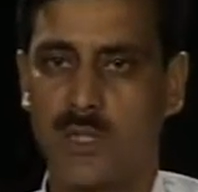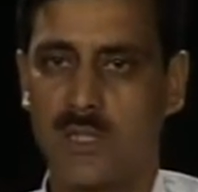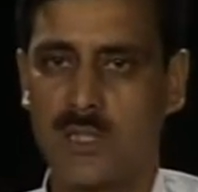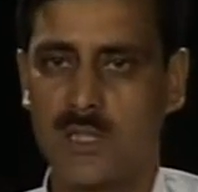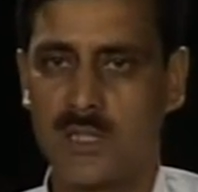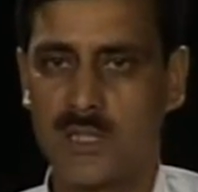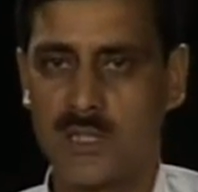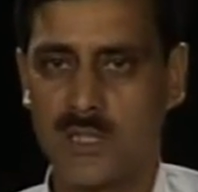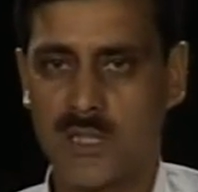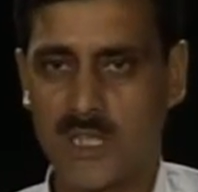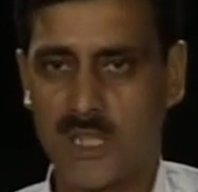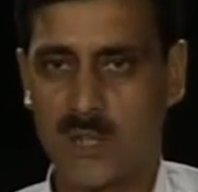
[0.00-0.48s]

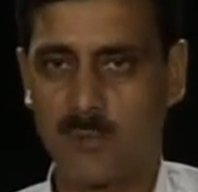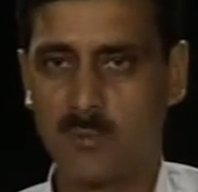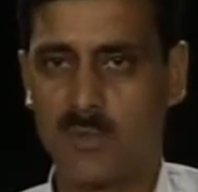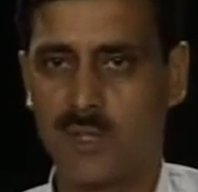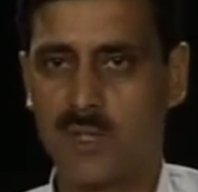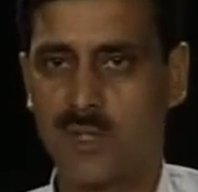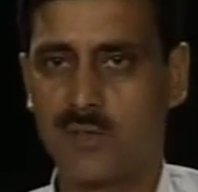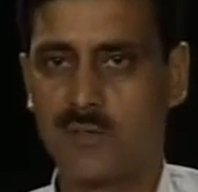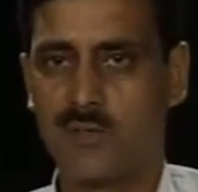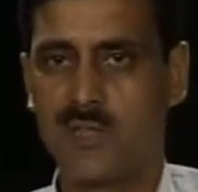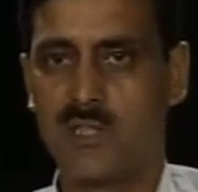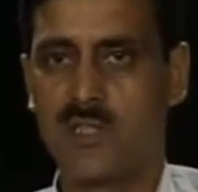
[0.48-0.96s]

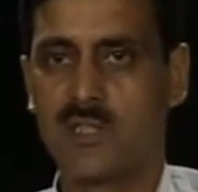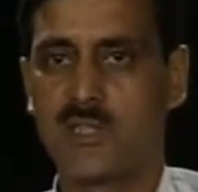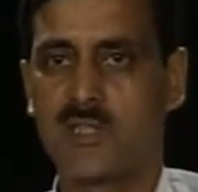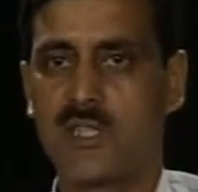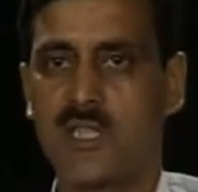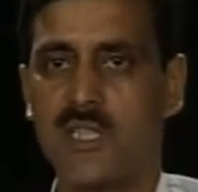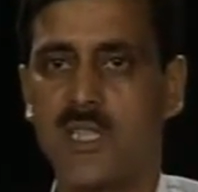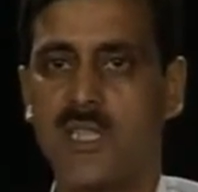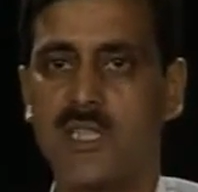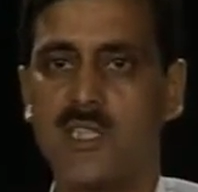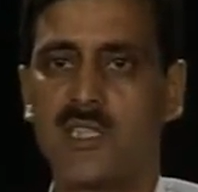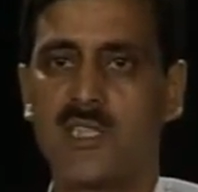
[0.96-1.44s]
segment which is
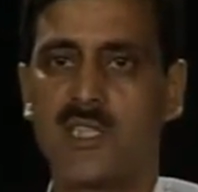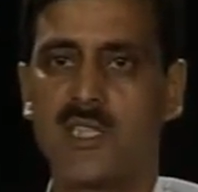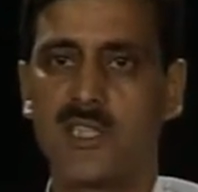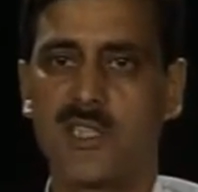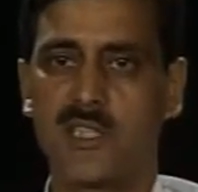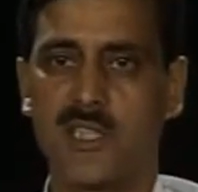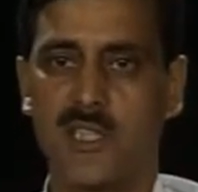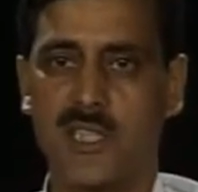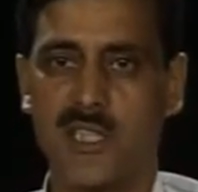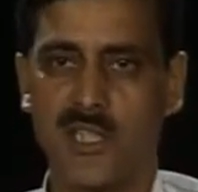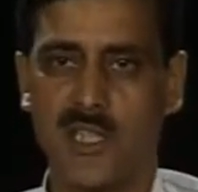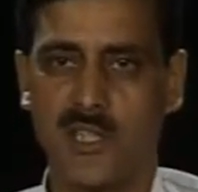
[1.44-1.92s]

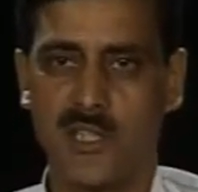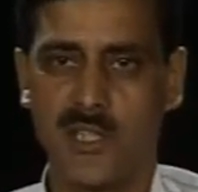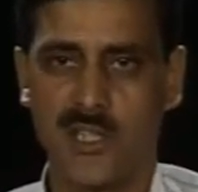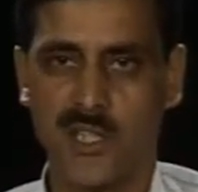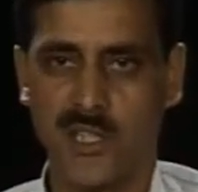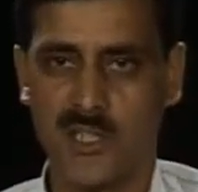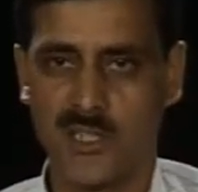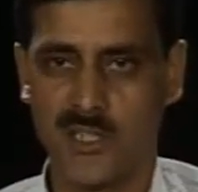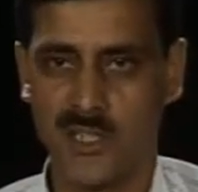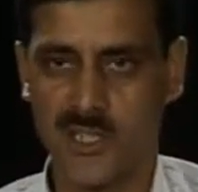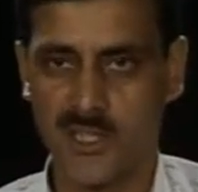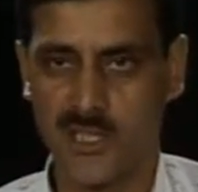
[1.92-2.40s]
acentric in
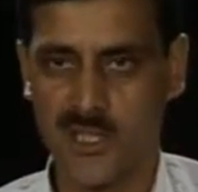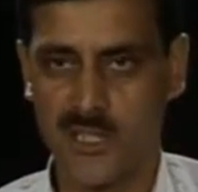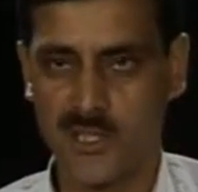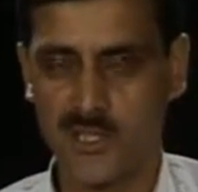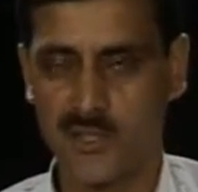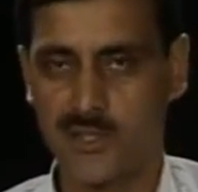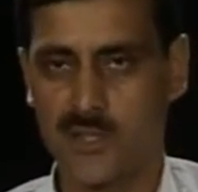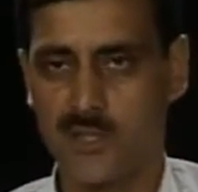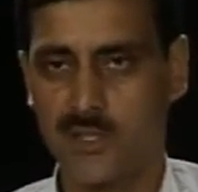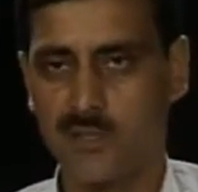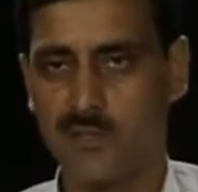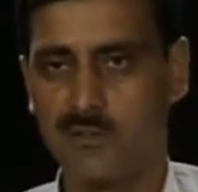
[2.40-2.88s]
nature, that
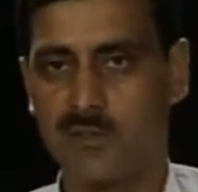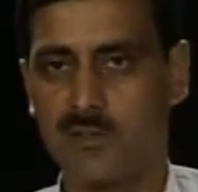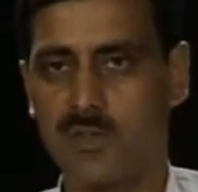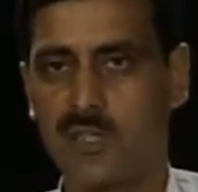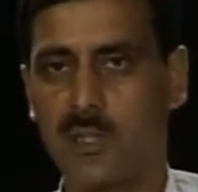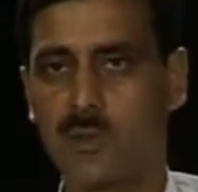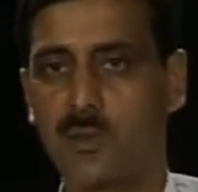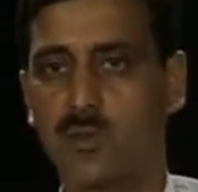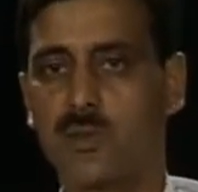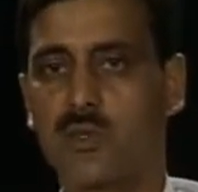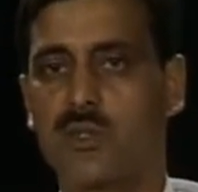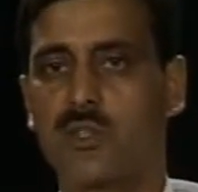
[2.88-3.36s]
is
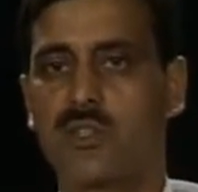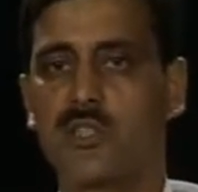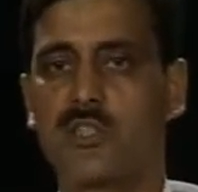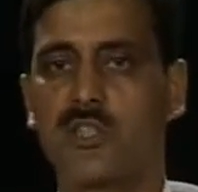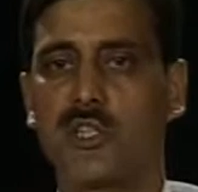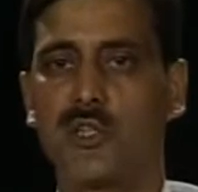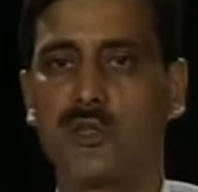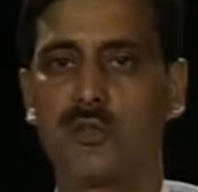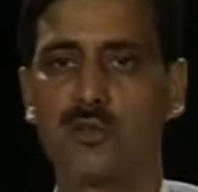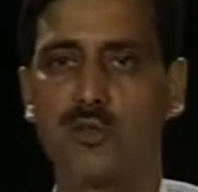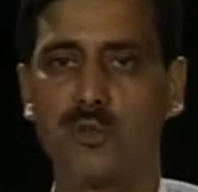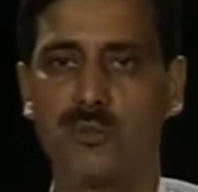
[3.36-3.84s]
without
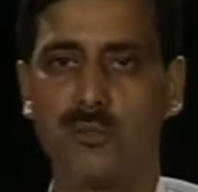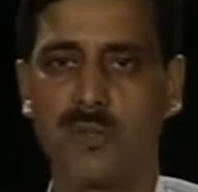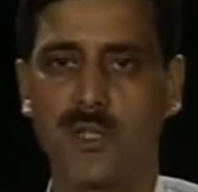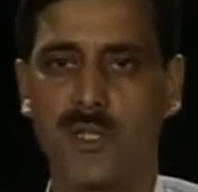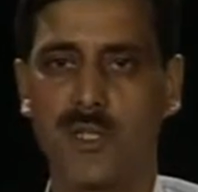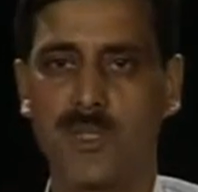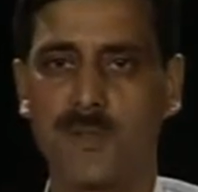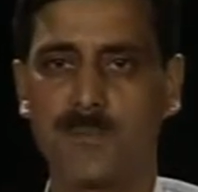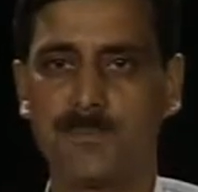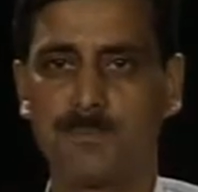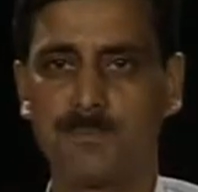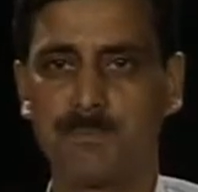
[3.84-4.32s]

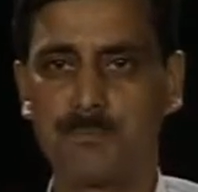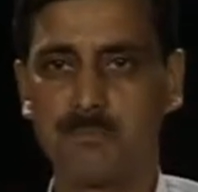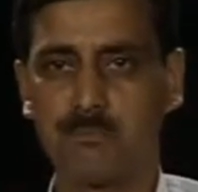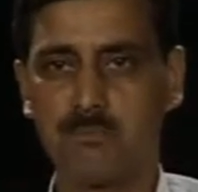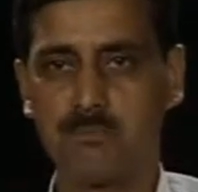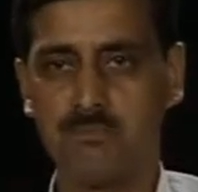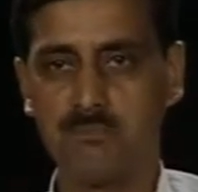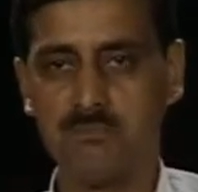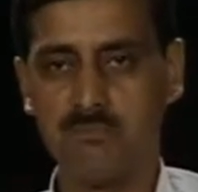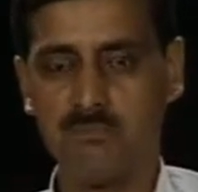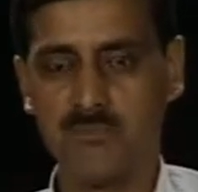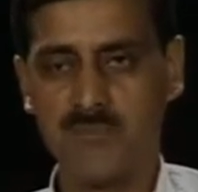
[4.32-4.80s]
centromere.
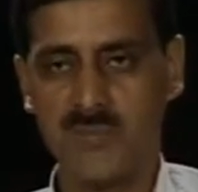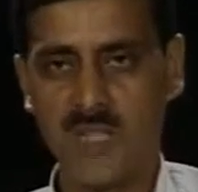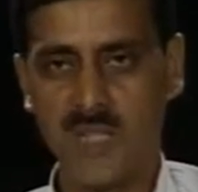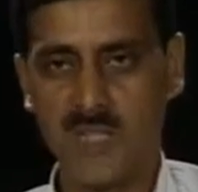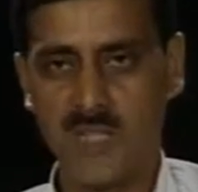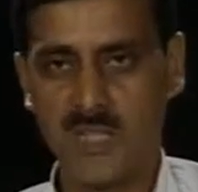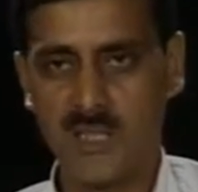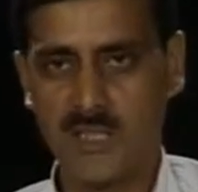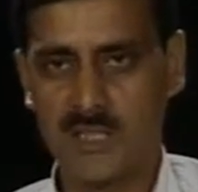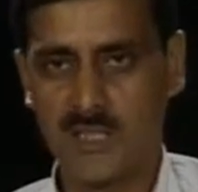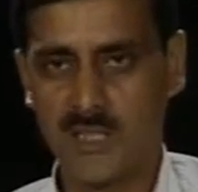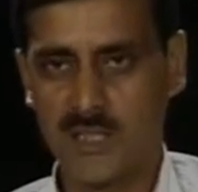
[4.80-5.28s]

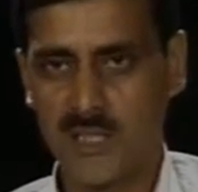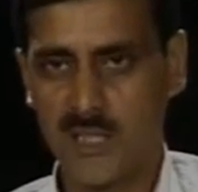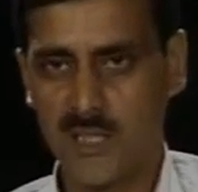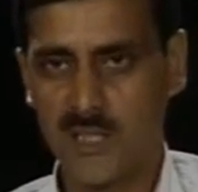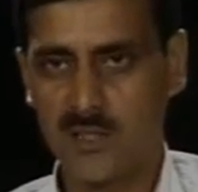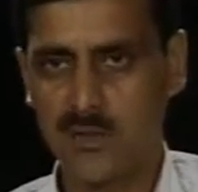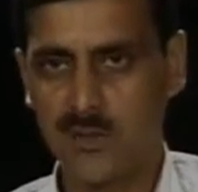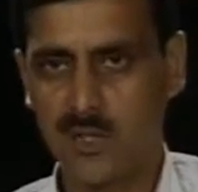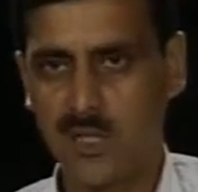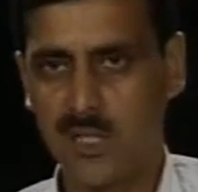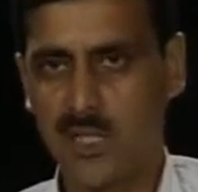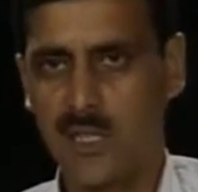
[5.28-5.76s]

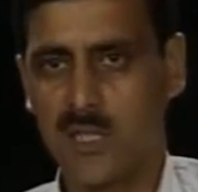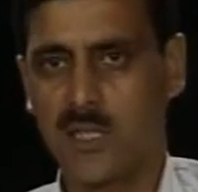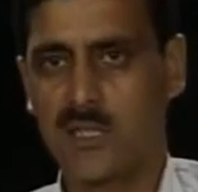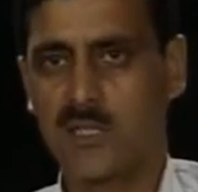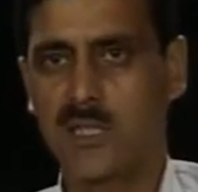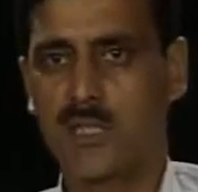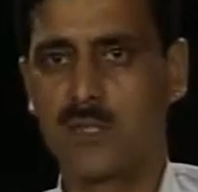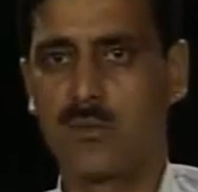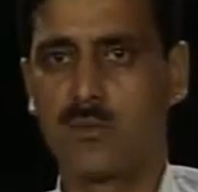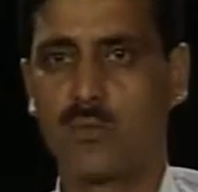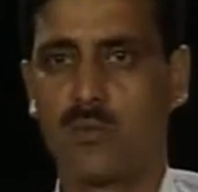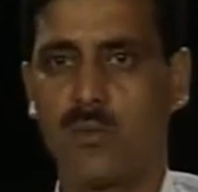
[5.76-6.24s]
Then
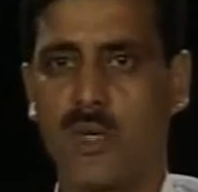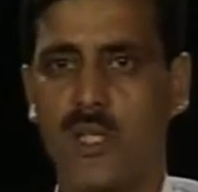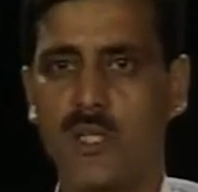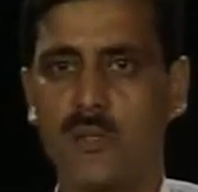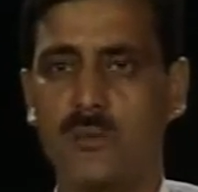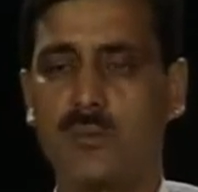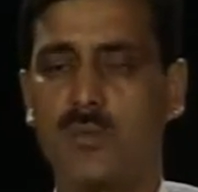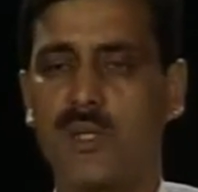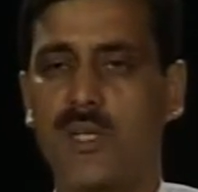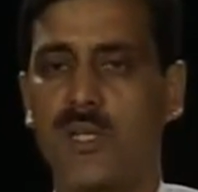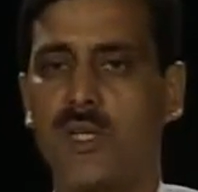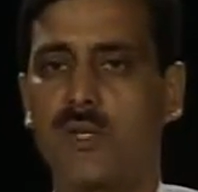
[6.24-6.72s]
another one
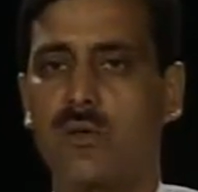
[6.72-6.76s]
break